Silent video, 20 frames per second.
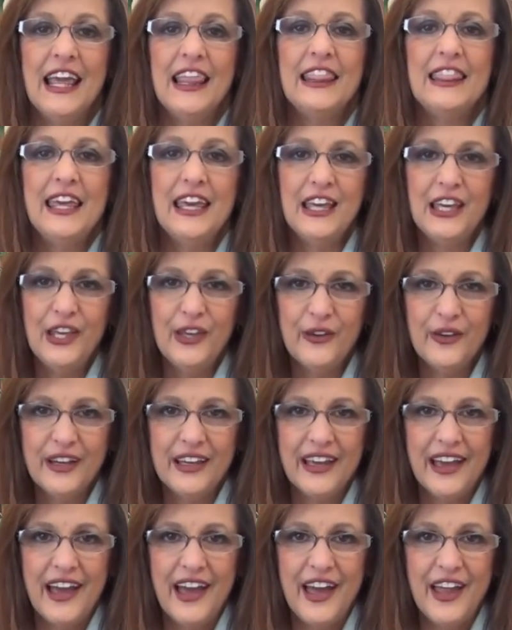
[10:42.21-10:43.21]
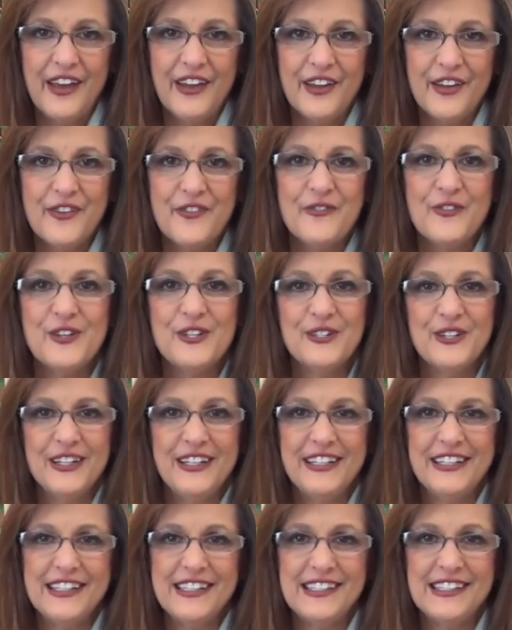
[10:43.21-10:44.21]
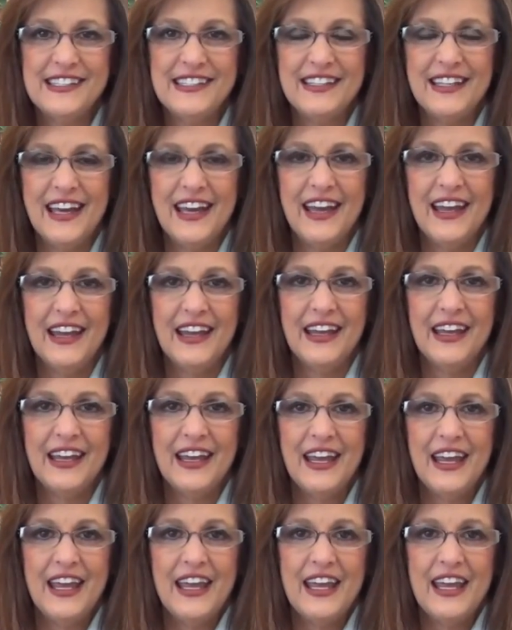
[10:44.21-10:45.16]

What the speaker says: thank you again for joining us today,